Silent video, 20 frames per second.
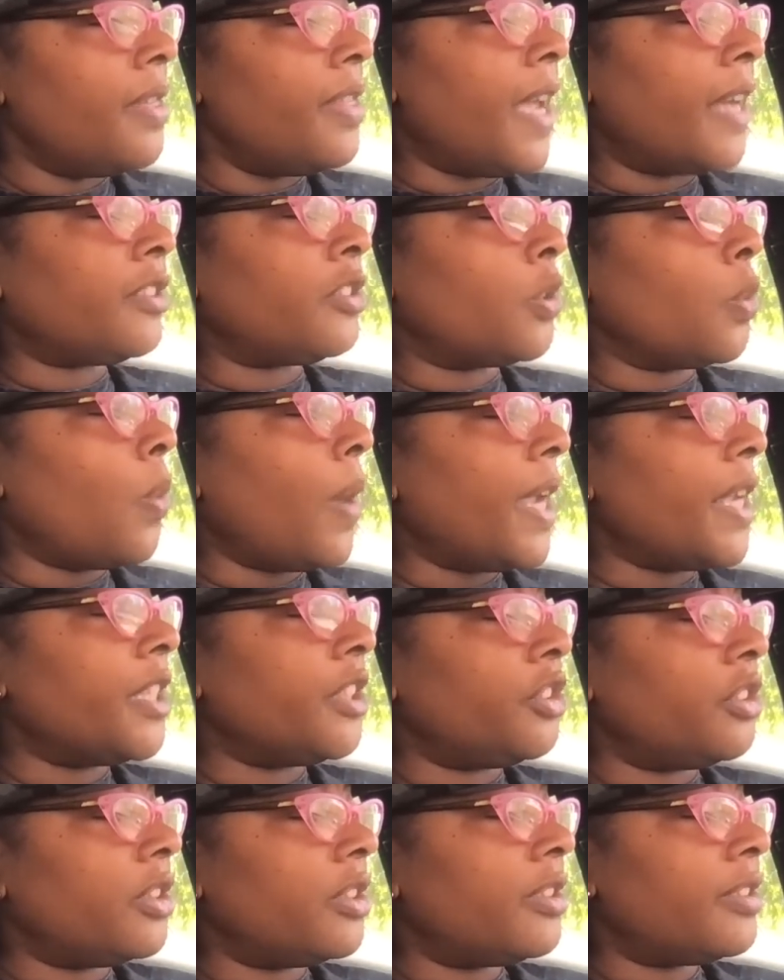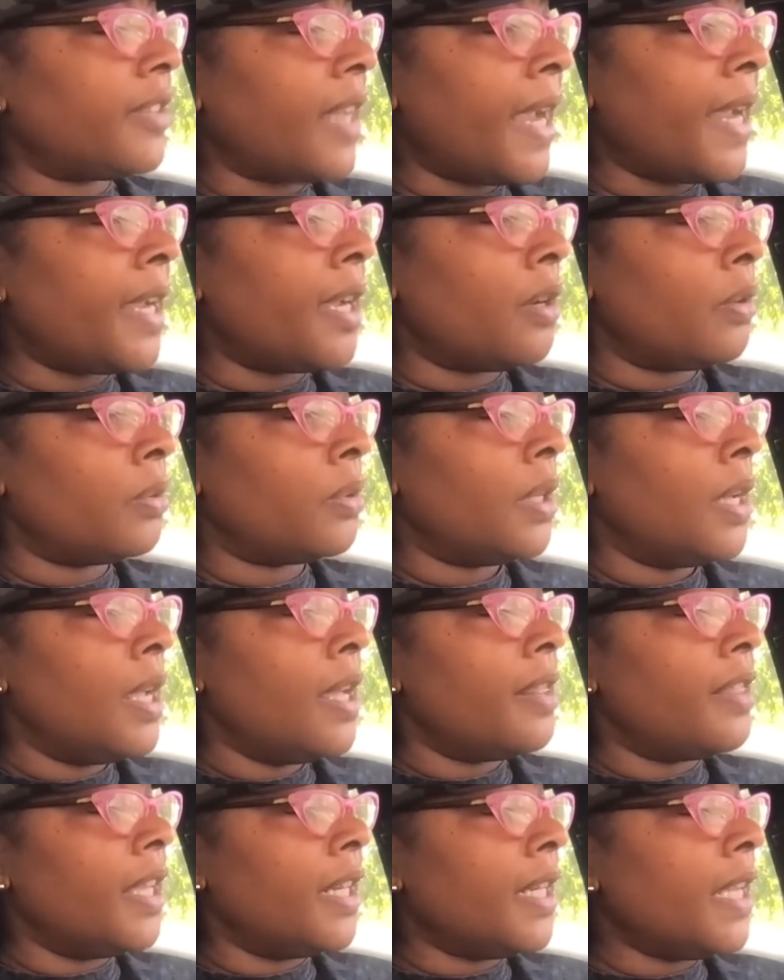That's the way it should sound.
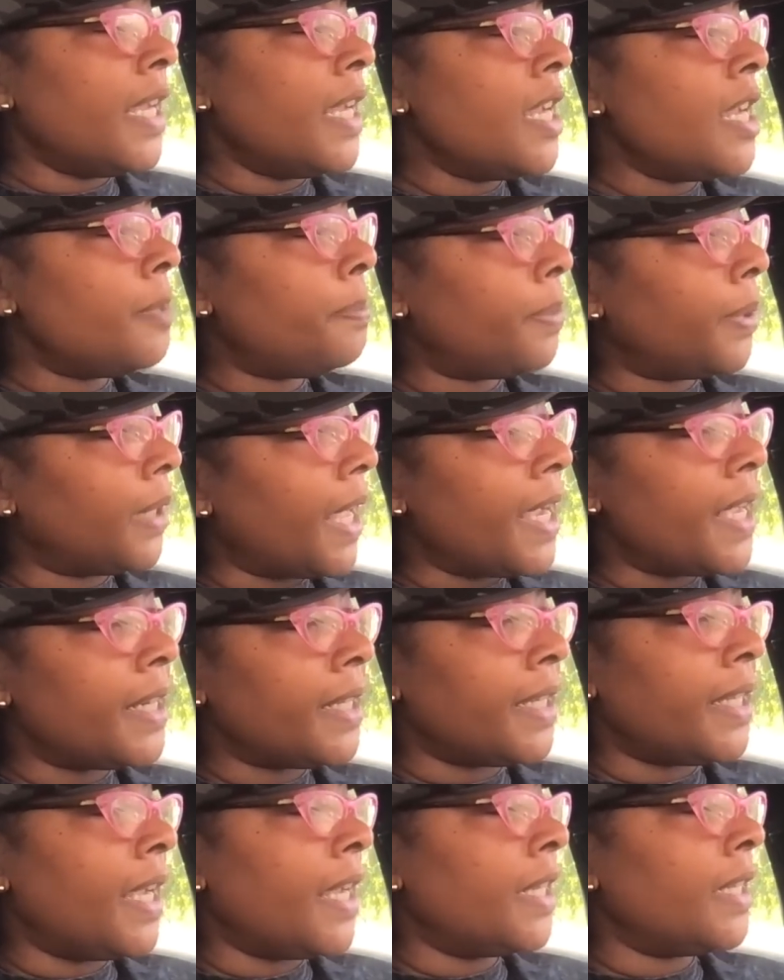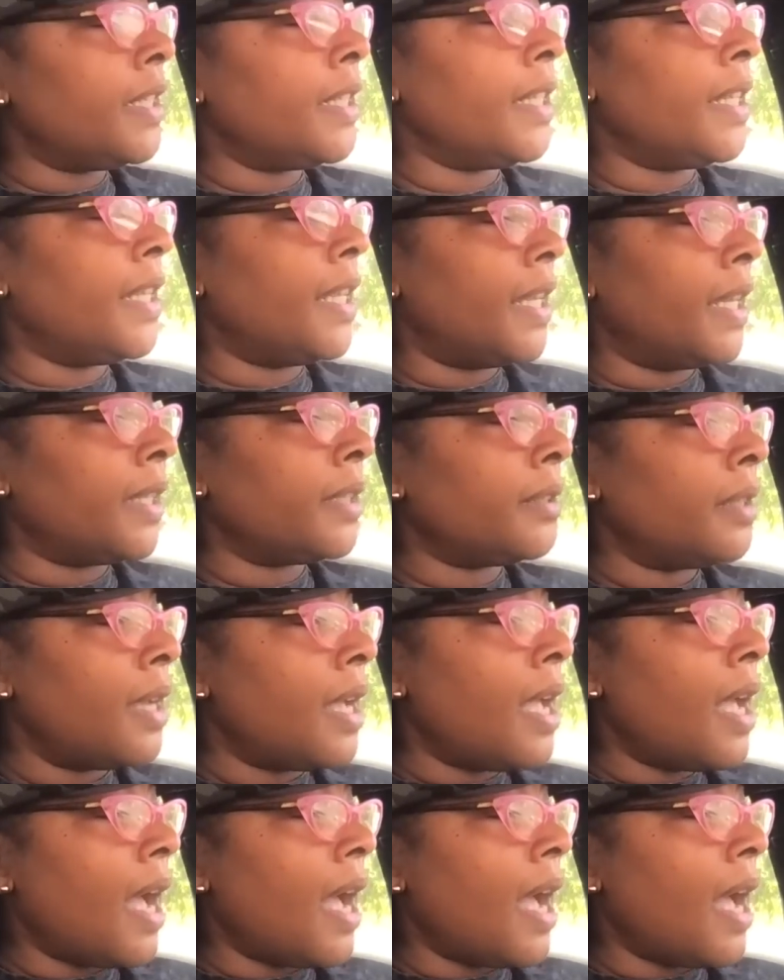Then he'd play it again and again.